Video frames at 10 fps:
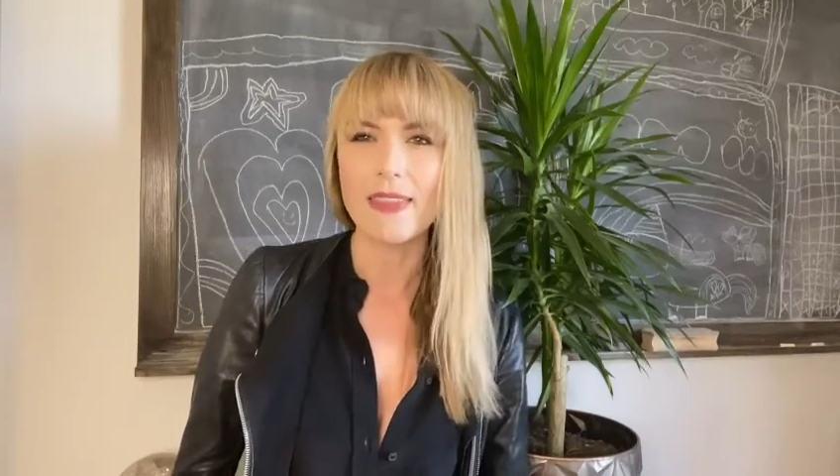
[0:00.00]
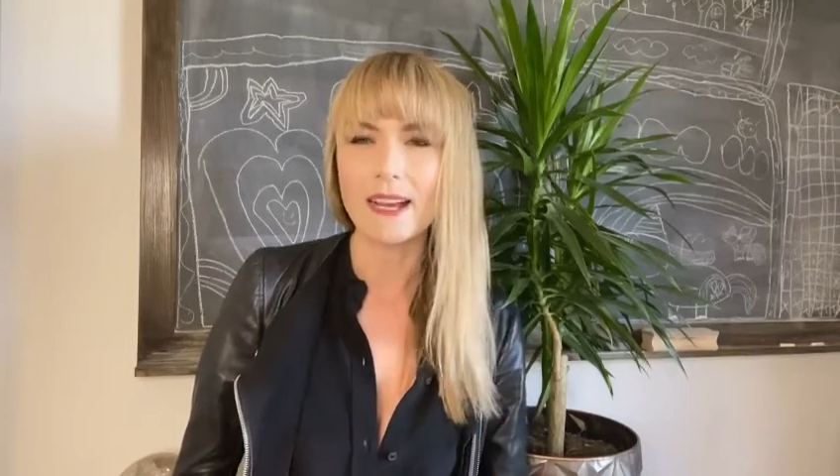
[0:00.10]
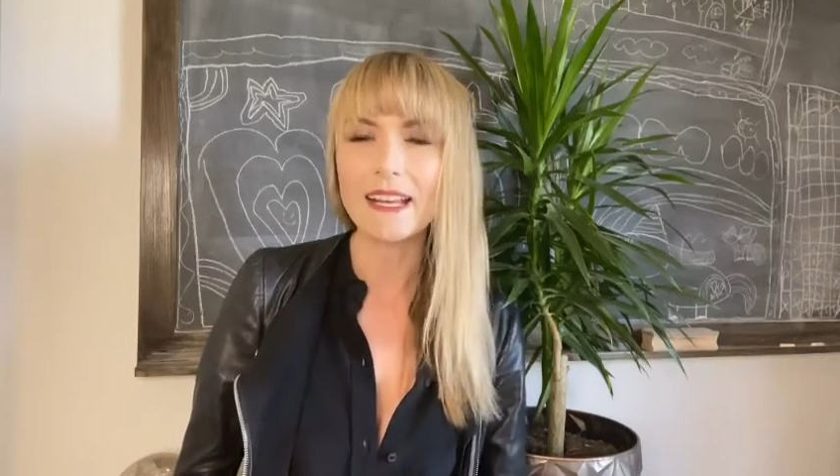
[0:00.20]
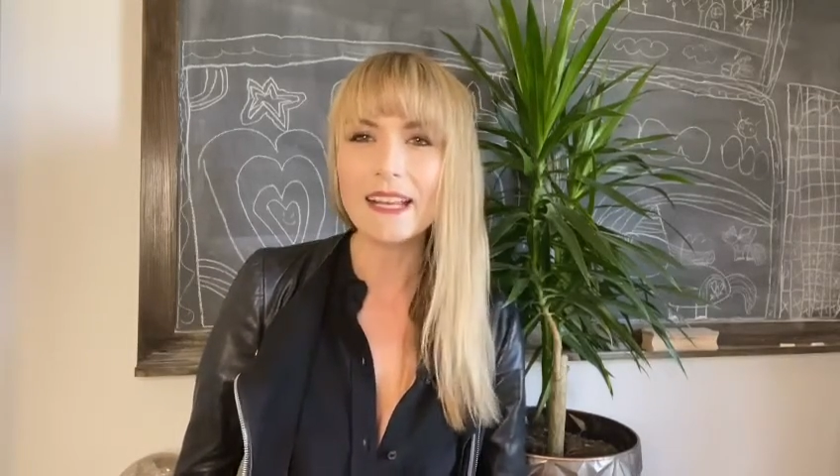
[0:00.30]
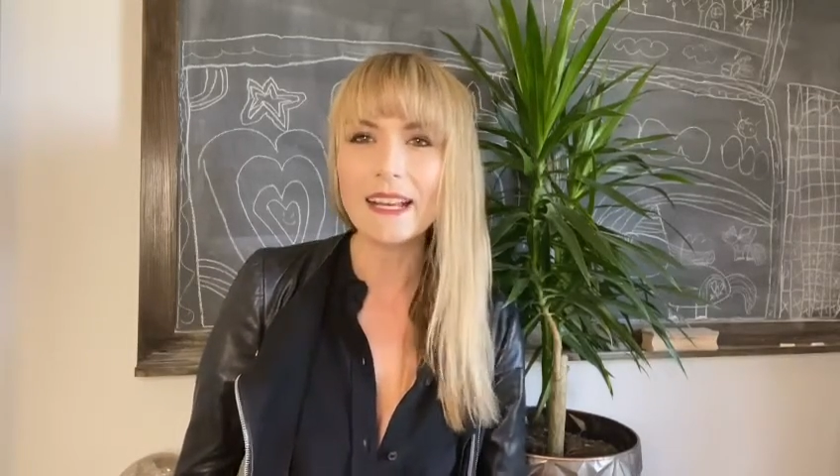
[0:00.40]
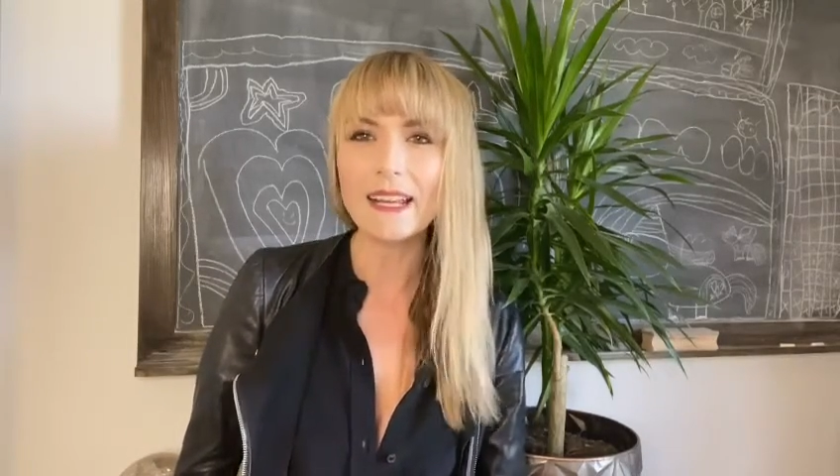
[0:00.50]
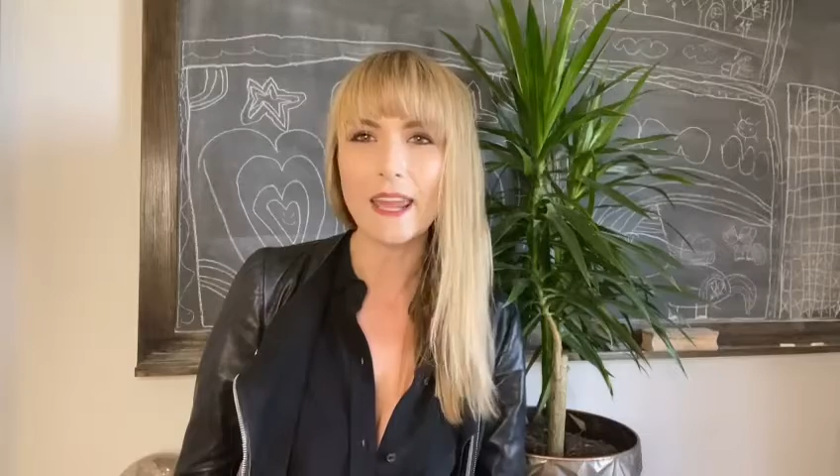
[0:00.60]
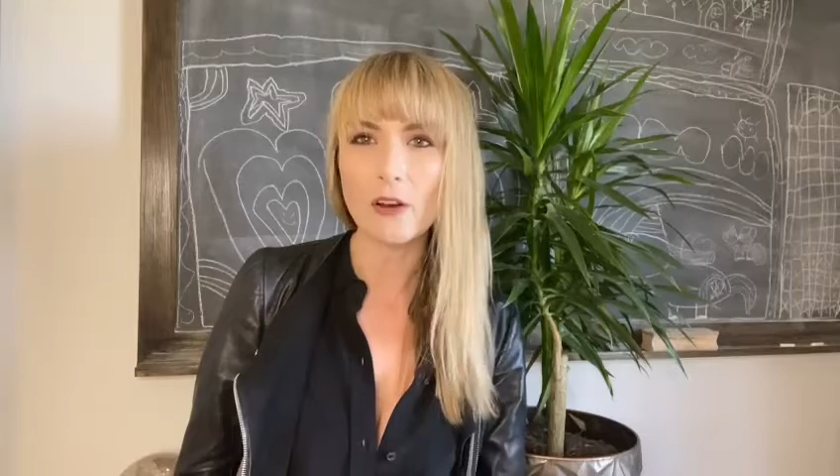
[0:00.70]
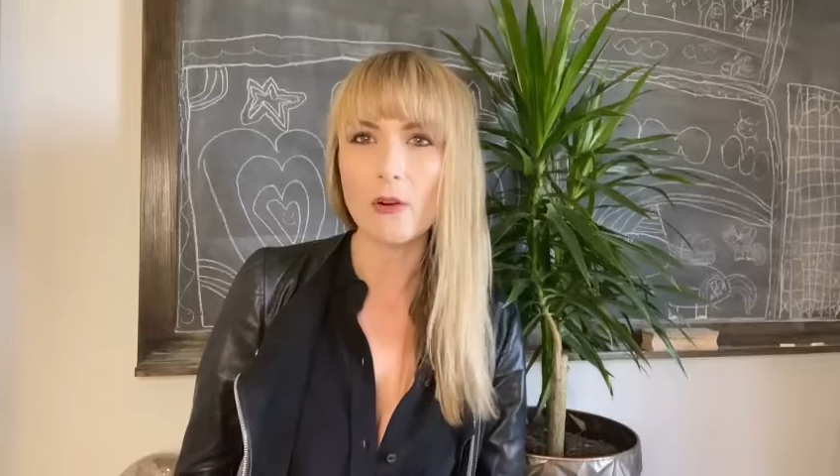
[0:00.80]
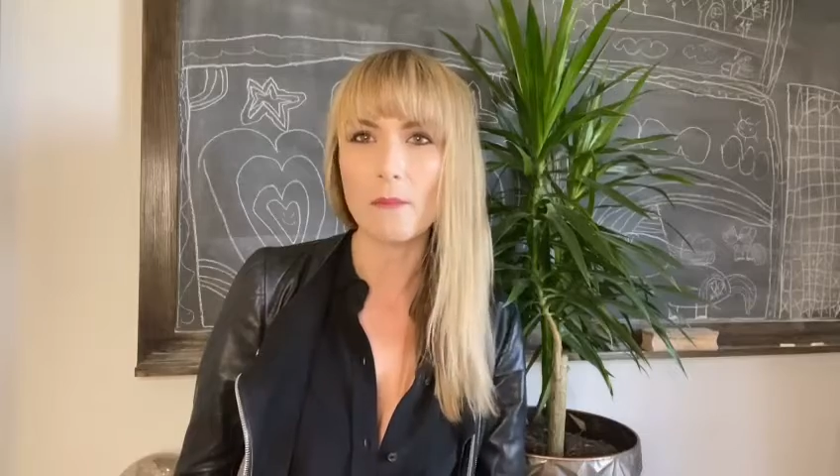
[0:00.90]
That little
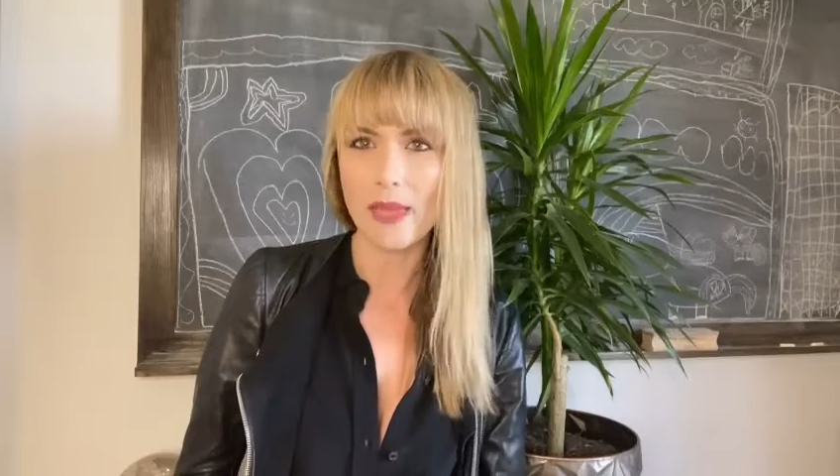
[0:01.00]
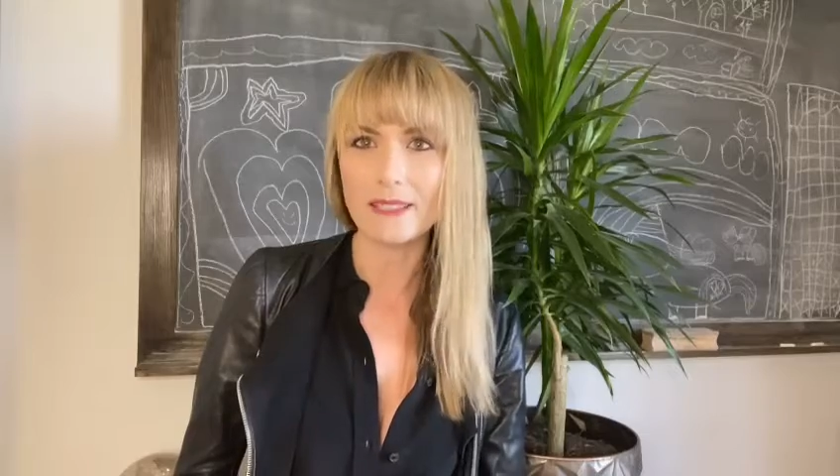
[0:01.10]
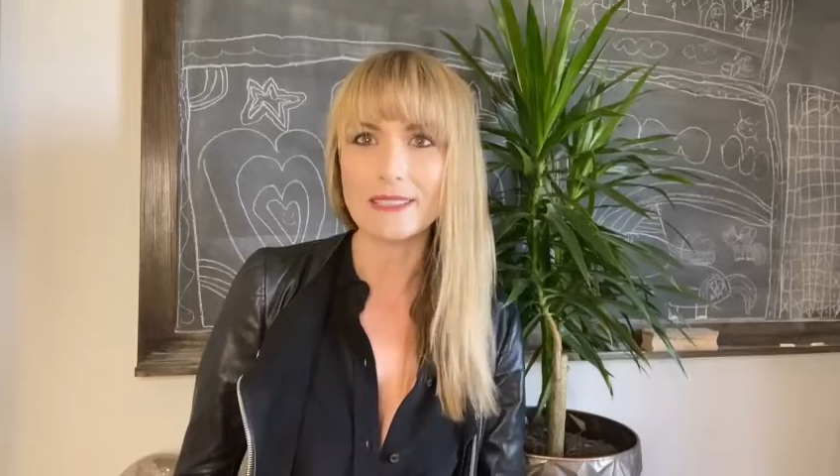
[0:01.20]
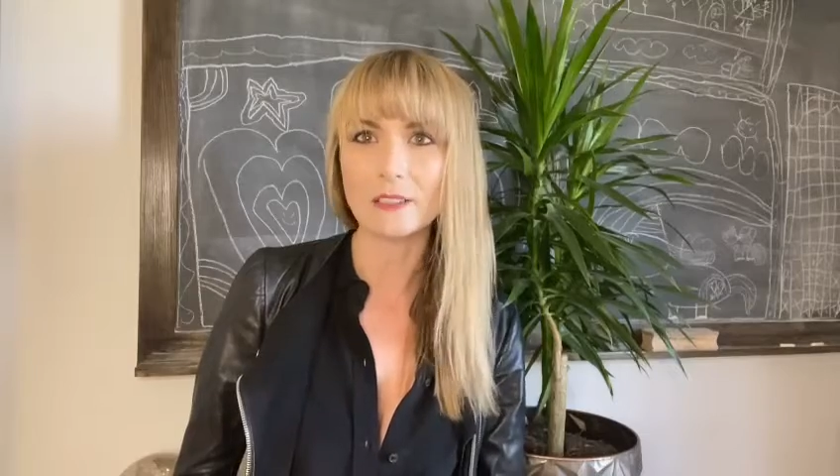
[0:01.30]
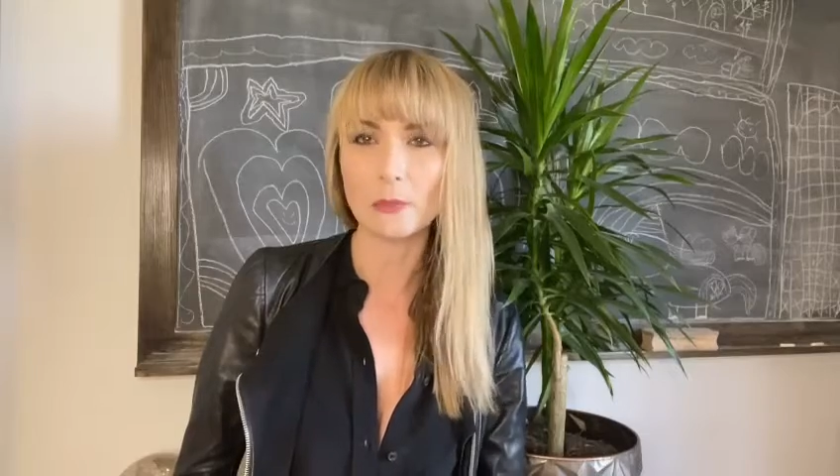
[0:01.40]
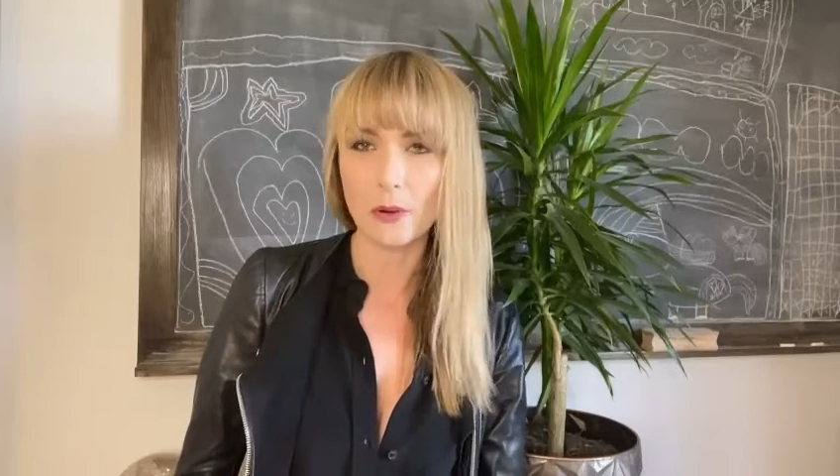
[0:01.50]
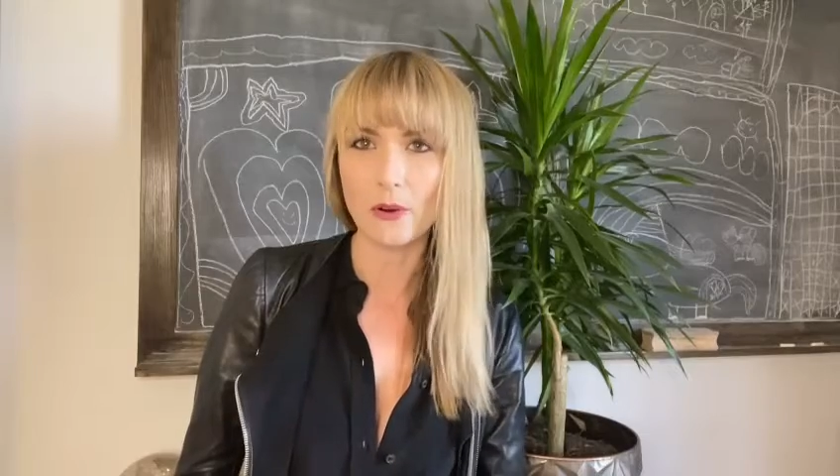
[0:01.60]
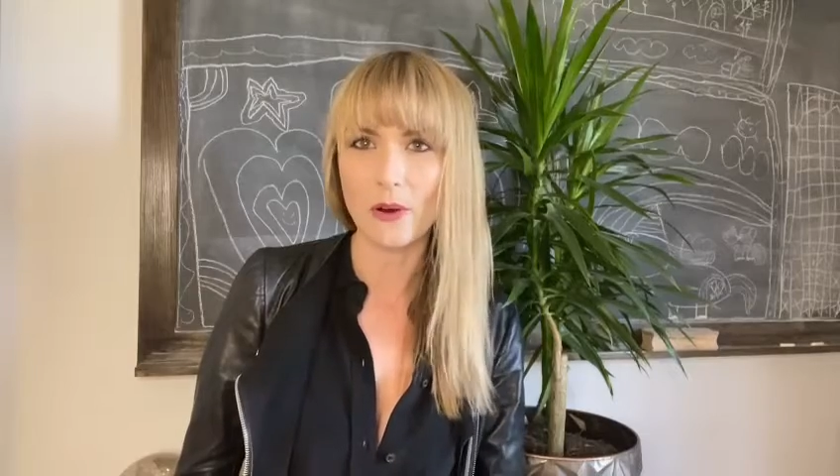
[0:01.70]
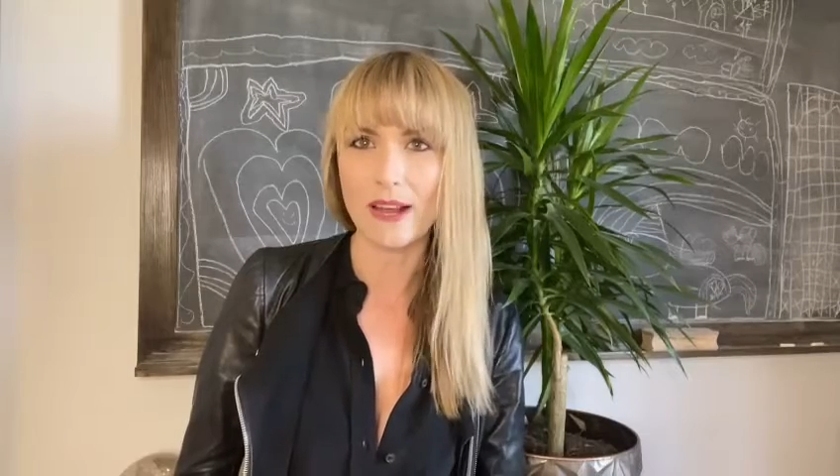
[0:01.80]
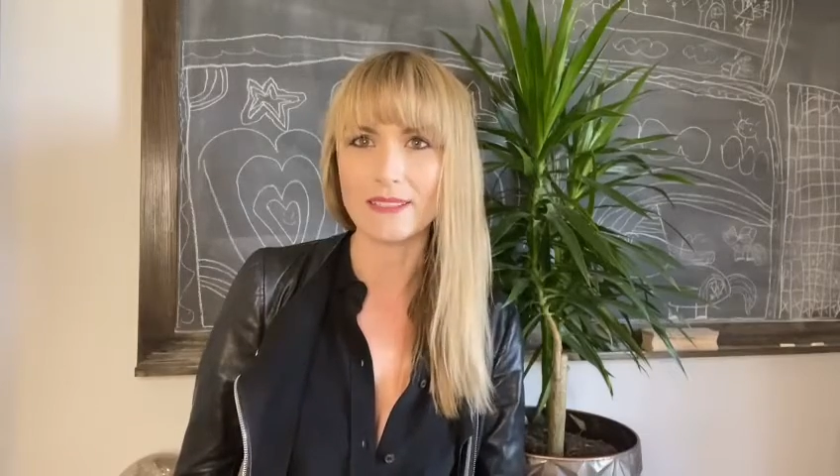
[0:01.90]
incremental
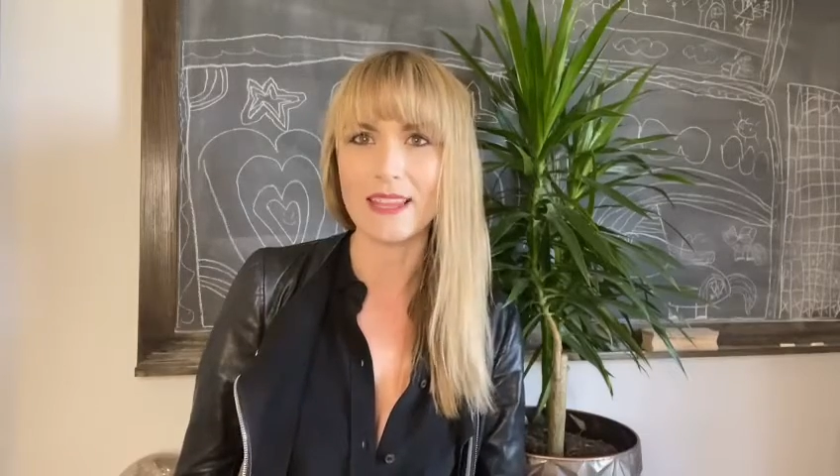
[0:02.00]
progress,